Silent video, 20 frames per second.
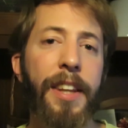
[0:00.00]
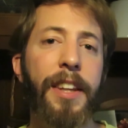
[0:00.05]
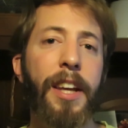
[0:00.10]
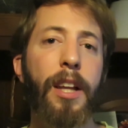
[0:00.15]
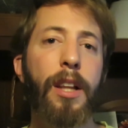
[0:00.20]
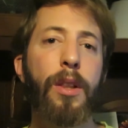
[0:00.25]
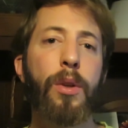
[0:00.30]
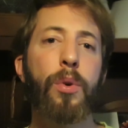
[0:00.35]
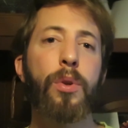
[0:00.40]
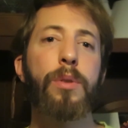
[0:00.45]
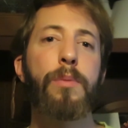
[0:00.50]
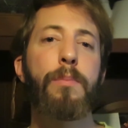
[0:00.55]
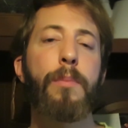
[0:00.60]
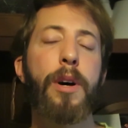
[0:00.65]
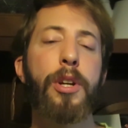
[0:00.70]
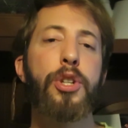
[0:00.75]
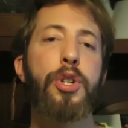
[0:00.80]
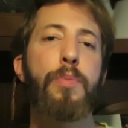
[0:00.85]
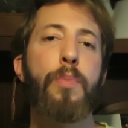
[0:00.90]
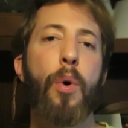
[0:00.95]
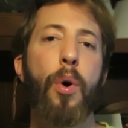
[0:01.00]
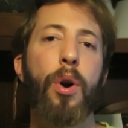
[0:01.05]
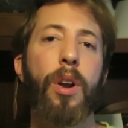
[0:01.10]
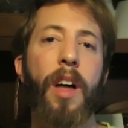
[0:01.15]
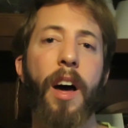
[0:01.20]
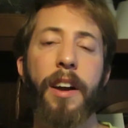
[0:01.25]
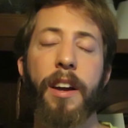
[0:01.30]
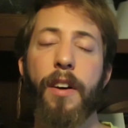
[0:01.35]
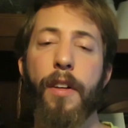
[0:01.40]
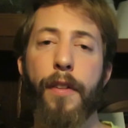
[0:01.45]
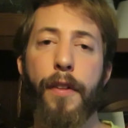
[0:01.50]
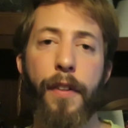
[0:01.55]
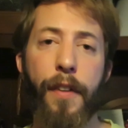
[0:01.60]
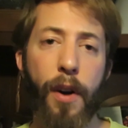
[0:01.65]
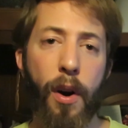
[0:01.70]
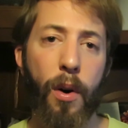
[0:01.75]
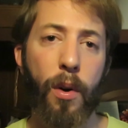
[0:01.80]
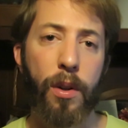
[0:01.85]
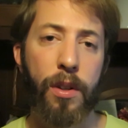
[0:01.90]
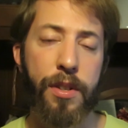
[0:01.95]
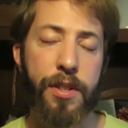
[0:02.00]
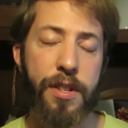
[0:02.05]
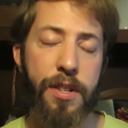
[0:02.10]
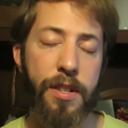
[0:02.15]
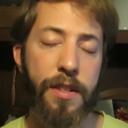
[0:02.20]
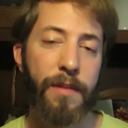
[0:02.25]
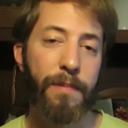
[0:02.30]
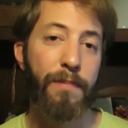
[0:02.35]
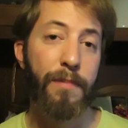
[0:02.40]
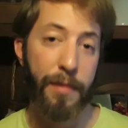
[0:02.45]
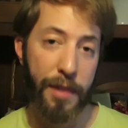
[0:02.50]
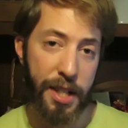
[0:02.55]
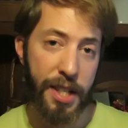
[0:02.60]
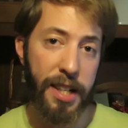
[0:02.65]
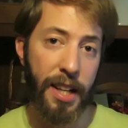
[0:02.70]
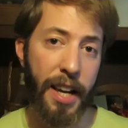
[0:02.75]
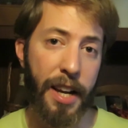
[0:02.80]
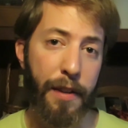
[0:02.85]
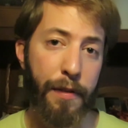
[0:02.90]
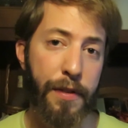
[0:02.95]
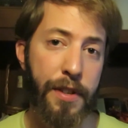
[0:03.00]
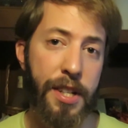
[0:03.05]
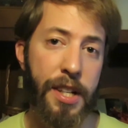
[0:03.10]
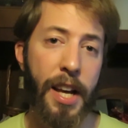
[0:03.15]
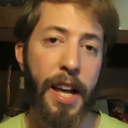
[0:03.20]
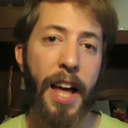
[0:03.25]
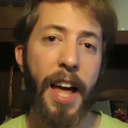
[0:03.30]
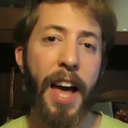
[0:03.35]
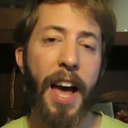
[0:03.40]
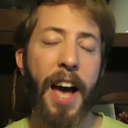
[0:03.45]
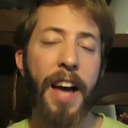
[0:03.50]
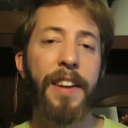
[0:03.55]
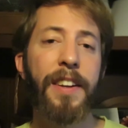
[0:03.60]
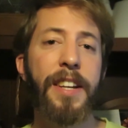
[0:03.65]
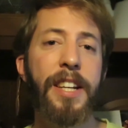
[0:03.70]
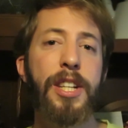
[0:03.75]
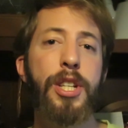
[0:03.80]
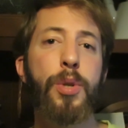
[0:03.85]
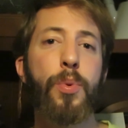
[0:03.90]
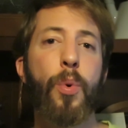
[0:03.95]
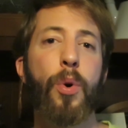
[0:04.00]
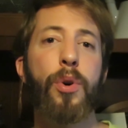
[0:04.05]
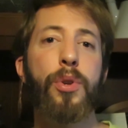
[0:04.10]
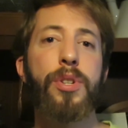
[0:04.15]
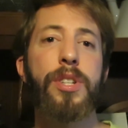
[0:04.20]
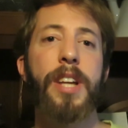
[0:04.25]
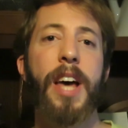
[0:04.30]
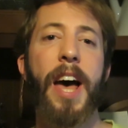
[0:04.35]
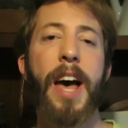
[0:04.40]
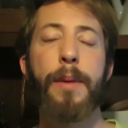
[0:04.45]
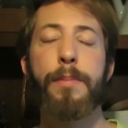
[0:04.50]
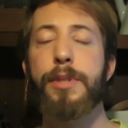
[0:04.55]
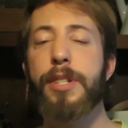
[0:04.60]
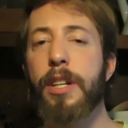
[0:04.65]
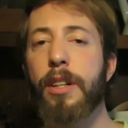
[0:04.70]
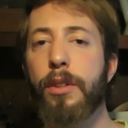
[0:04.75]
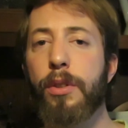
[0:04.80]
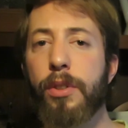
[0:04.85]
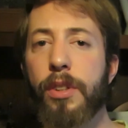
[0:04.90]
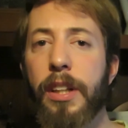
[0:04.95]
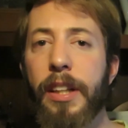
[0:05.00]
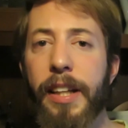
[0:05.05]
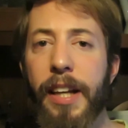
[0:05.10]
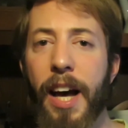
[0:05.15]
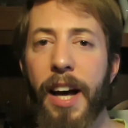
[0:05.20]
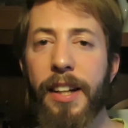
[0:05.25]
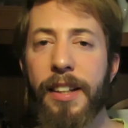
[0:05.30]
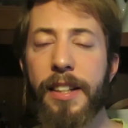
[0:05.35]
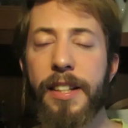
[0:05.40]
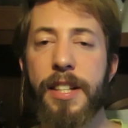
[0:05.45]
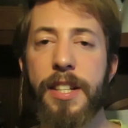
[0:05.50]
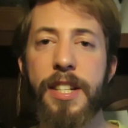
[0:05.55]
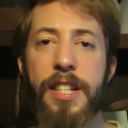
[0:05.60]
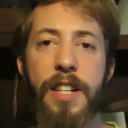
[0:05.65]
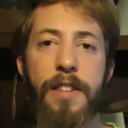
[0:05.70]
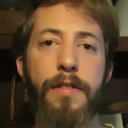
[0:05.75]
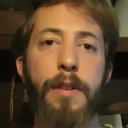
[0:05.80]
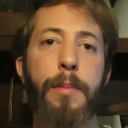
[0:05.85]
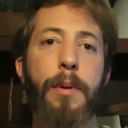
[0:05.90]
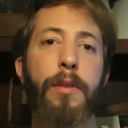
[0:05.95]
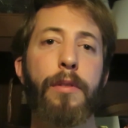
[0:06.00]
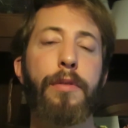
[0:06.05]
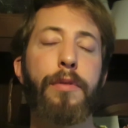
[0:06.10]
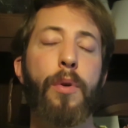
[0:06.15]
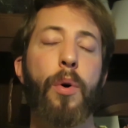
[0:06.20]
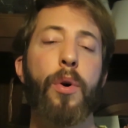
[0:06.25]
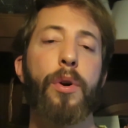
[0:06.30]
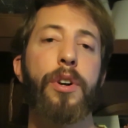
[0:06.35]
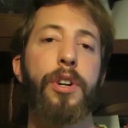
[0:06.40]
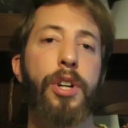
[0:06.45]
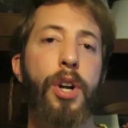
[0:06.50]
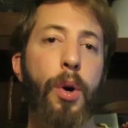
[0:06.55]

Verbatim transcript: They looked much more like thralls, slaves, and this was absolutely unconceivable for